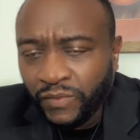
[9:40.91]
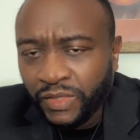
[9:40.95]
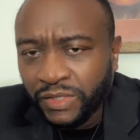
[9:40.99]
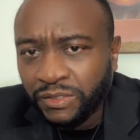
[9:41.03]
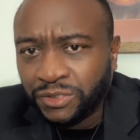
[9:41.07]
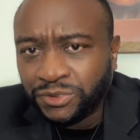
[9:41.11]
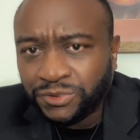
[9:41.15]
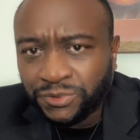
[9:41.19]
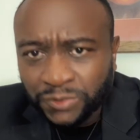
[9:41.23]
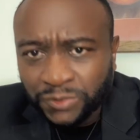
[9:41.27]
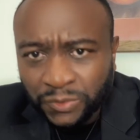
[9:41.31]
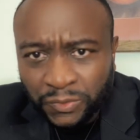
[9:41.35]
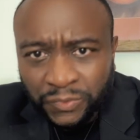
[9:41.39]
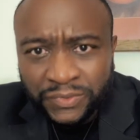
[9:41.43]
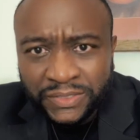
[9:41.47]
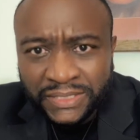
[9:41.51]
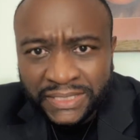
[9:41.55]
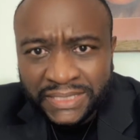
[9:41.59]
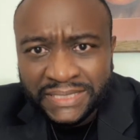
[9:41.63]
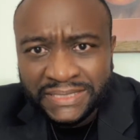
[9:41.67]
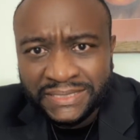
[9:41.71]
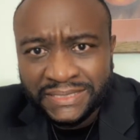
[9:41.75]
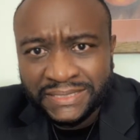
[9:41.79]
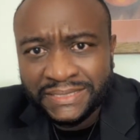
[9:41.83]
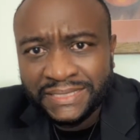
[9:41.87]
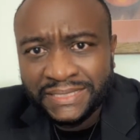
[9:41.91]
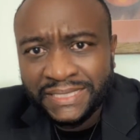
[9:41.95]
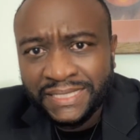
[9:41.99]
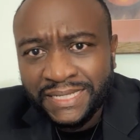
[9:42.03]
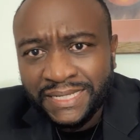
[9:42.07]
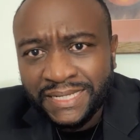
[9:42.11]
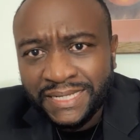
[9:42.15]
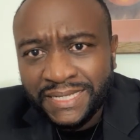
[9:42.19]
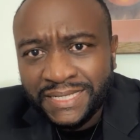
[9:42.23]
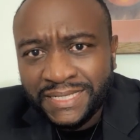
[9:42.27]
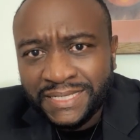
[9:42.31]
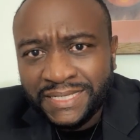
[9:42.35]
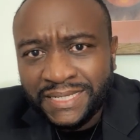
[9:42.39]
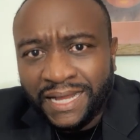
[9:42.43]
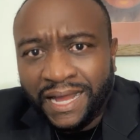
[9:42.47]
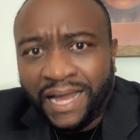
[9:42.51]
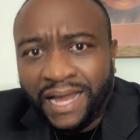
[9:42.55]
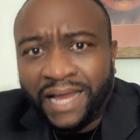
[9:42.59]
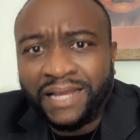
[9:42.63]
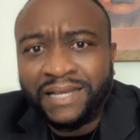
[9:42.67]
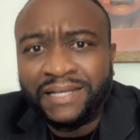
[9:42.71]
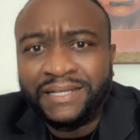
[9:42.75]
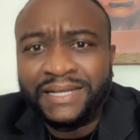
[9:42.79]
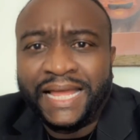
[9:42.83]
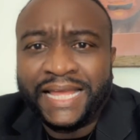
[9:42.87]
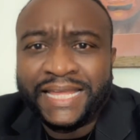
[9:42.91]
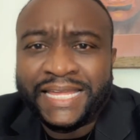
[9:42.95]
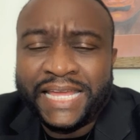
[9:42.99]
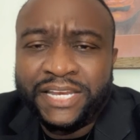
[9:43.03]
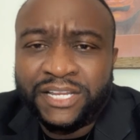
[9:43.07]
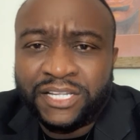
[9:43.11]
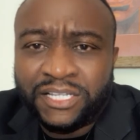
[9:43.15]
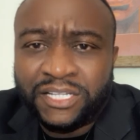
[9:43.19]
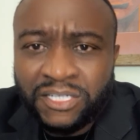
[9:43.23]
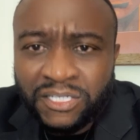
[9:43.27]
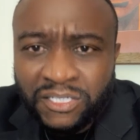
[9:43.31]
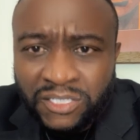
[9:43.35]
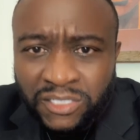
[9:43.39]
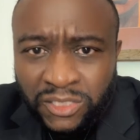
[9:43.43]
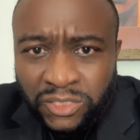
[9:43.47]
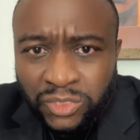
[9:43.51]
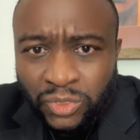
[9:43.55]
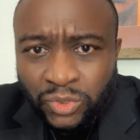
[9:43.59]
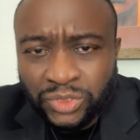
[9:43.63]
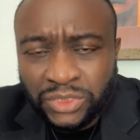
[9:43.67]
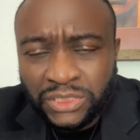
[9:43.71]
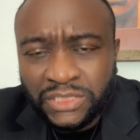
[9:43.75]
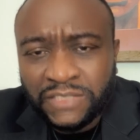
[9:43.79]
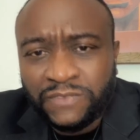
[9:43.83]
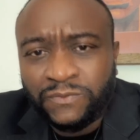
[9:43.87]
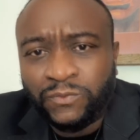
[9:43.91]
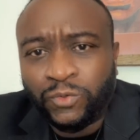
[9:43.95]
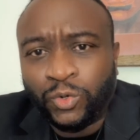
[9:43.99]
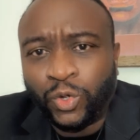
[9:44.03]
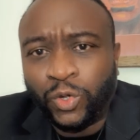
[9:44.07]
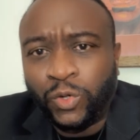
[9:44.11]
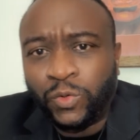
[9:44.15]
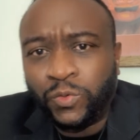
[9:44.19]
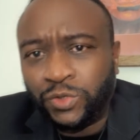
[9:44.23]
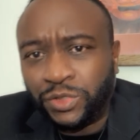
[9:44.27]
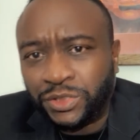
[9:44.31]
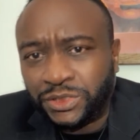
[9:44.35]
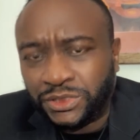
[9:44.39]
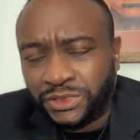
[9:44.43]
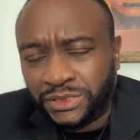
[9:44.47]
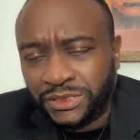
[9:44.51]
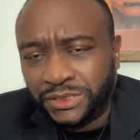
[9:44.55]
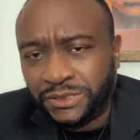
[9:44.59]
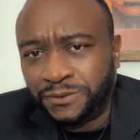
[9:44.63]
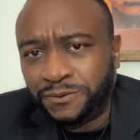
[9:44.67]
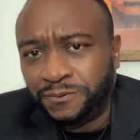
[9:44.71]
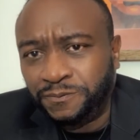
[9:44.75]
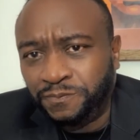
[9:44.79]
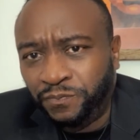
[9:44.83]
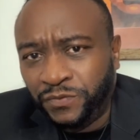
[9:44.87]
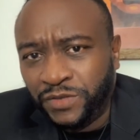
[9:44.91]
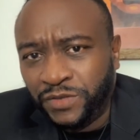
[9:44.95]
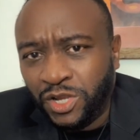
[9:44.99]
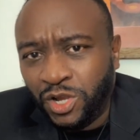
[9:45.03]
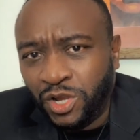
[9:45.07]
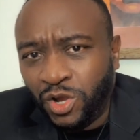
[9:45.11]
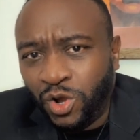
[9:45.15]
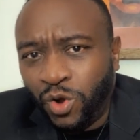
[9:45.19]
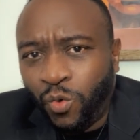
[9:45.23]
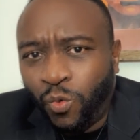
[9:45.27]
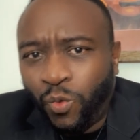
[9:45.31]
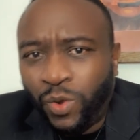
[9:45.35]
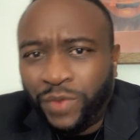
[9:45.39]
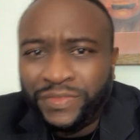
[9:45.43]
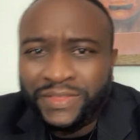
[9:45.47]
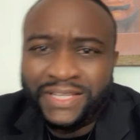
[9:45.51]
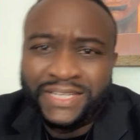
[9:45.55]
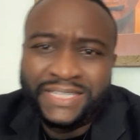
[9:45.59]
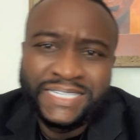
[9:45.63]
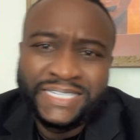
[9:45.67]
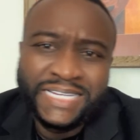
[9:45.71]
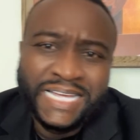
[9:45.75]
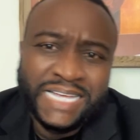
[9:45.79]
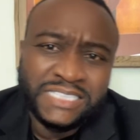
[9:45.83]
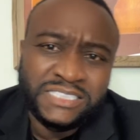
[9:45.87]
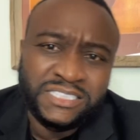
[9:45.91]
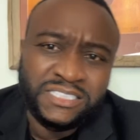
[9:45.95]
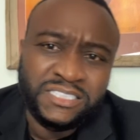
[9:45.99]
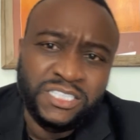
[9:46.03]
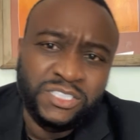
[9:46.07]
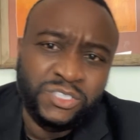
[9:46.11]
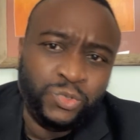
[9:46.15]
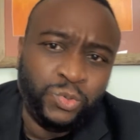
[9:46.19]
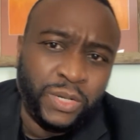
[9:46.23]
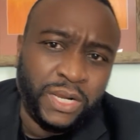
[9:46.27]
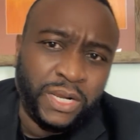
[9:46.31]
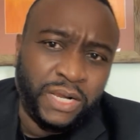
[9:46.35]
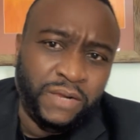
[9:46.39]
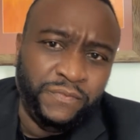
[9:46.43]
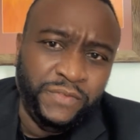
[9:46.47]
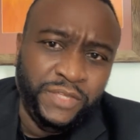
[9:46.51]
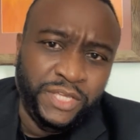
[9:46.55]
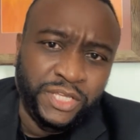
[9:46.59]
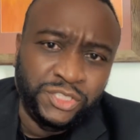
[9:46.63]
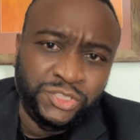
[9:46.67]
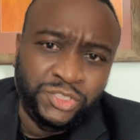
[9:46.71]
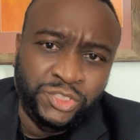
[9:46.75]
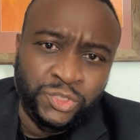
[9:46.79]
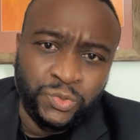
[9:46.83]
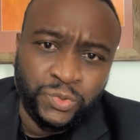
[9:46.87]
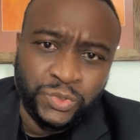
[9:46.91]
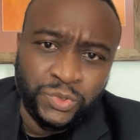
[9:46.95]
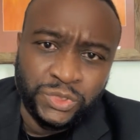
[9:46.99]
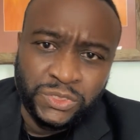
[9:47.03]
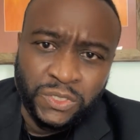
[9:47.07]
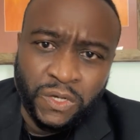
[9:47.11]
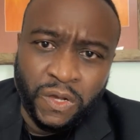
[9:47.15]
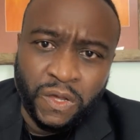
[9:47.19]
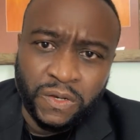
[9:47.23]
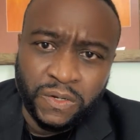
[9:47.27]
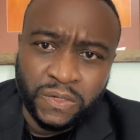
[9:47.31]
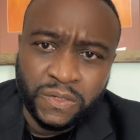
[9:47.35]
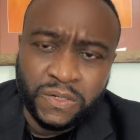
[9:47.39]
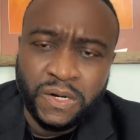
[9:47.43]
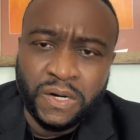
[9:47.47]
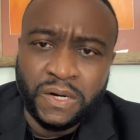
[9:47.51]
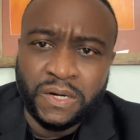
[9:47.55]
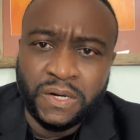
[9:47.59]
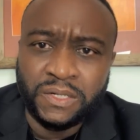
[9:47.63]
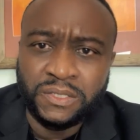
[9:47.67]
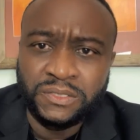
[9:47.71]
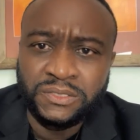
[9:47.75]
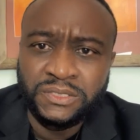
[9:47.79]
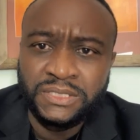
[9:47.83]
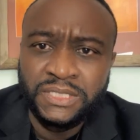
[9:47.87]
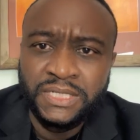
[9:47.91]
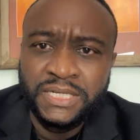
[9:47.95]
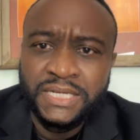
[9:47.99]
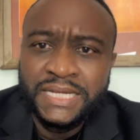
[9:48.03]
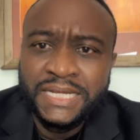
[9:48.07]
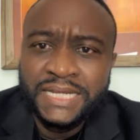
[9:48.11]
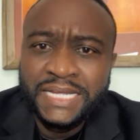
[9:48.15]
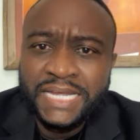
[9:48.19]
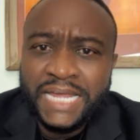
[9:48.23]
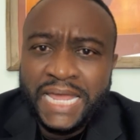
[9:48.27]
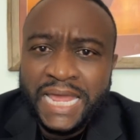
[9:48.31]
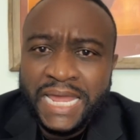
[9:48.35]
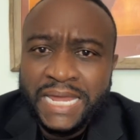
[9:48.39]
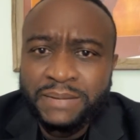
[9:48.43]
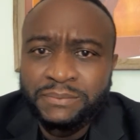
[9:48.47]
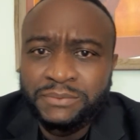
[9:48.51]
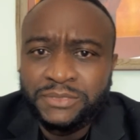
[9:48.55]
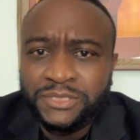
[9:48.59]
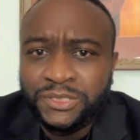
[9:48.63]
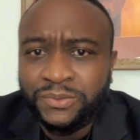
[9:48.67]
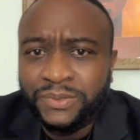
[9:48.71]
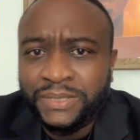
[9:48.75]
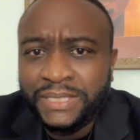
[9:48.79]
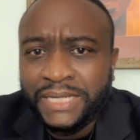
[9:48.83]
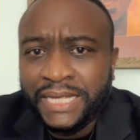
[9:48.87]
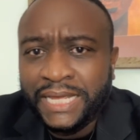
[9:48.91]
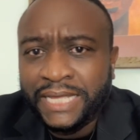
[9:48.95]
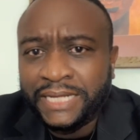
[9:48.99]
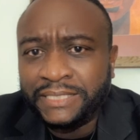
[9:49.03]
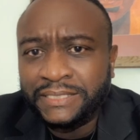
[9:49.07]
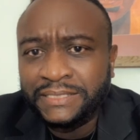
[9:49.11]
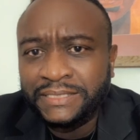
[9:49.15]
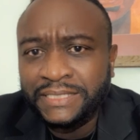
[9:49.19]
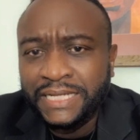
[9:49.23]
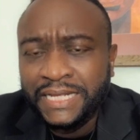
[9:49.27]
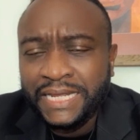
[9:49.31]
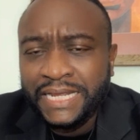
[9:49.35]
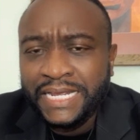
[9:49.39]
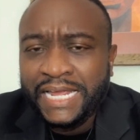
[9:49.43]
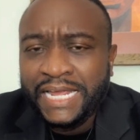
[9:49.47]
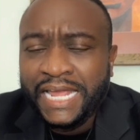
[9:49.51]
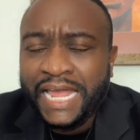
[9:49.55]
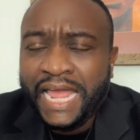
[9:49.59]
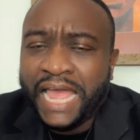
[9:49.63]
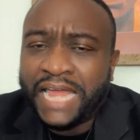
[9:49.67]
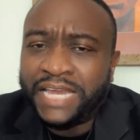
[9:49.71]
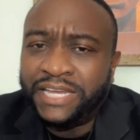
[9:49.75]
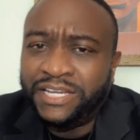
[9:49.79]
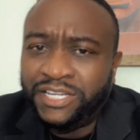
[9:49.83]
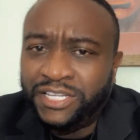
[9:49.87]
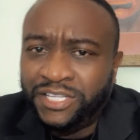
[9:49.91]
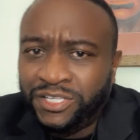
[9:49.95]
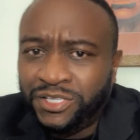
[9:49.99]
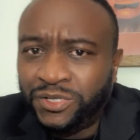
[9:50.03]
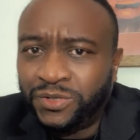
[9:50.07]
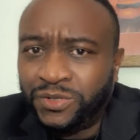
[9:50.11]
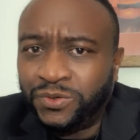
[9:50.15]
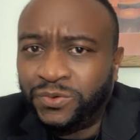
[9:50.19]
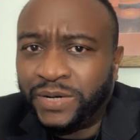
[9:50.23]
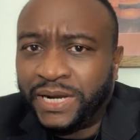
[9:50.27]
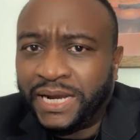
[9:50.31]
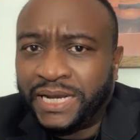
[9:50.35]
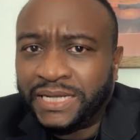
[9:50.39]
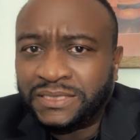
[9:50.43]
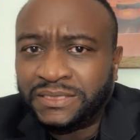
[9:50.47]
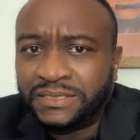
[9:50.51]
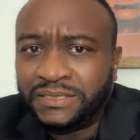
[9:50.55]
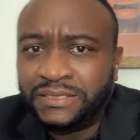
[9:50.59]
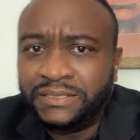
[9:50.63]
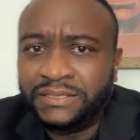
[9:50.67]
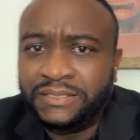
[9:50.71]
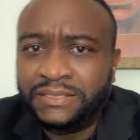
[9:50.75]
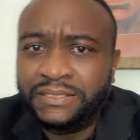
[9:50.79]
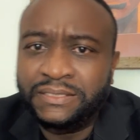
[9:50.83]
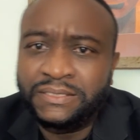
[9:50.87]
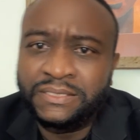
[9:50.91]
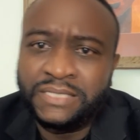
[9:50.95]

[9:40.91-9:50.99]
The truth is, unlike at the conclusion of World War II, when the less than 12-year Jewish Holocaust came to an end, and the U.S.